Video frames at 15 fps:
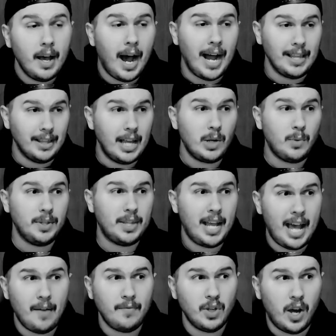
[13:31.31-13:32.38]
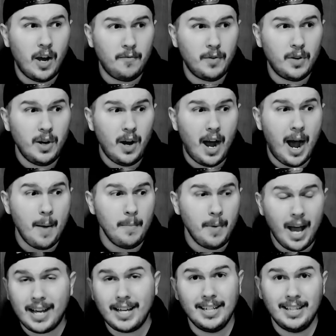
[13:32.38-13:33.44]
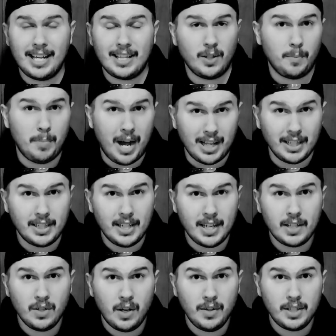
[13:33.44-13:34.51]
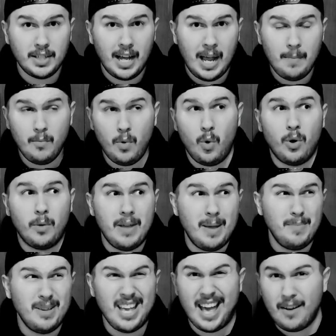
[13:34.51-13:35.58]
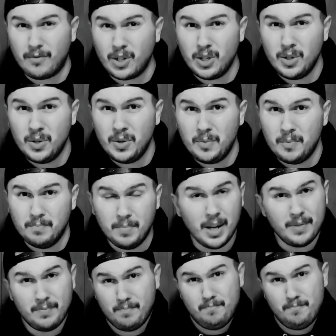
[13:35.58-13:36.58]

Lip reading: I like what they have to offer. I'm not going to like their politics all the time, or maybe ever, but